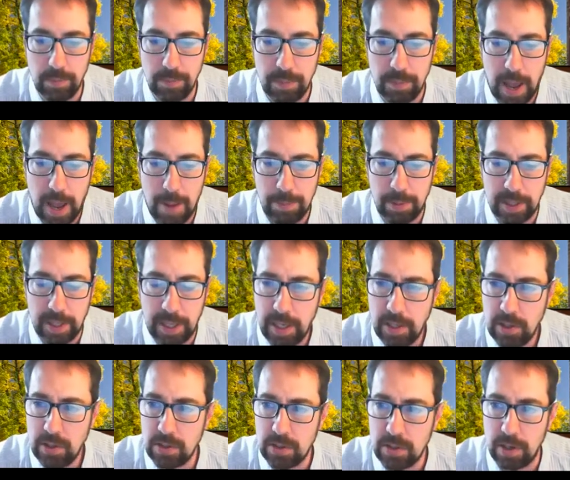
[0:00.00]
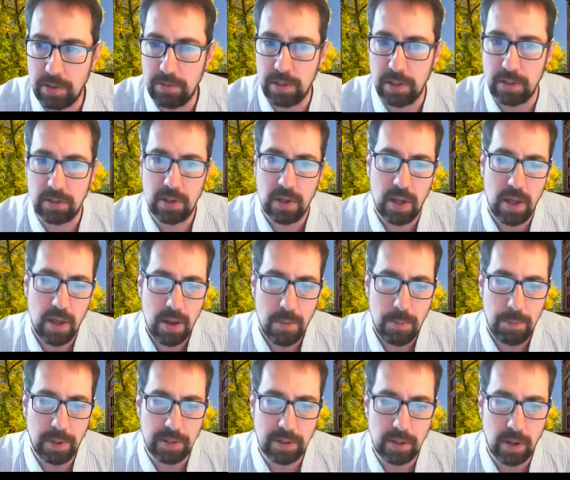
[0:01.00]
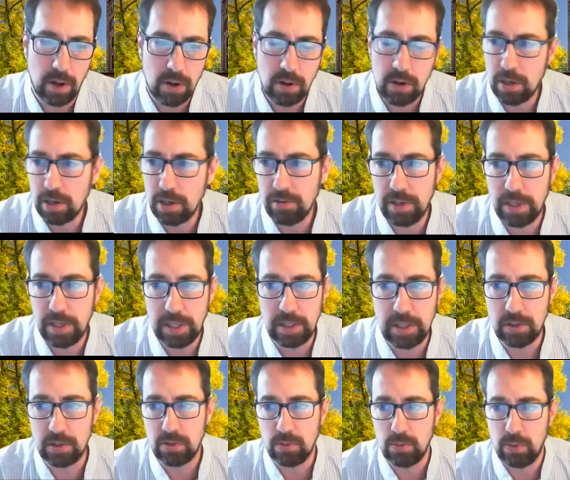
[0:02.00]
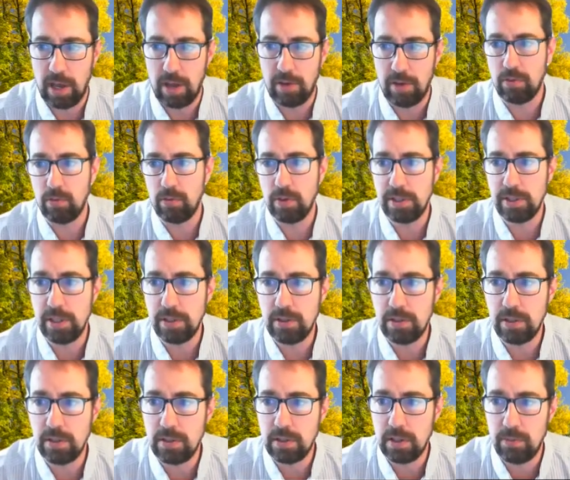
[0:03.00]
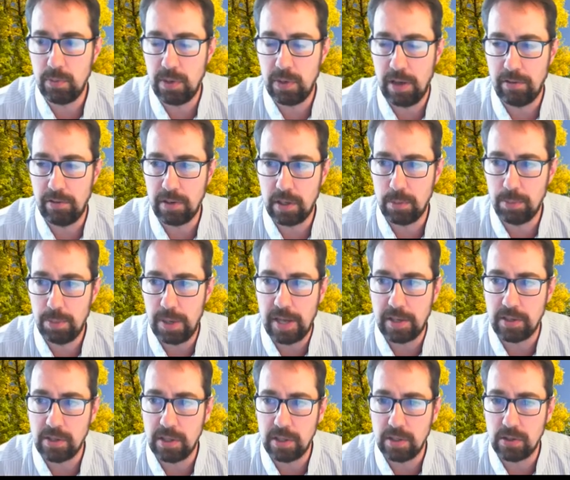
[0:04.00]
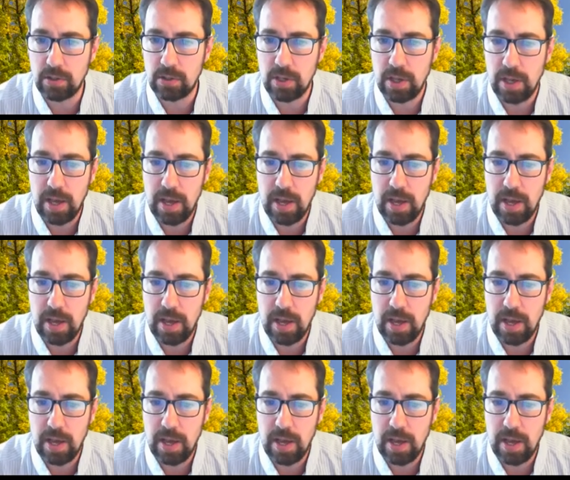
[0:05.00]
applications of this. But the heart of it is we have a resistance and we have a capacitance,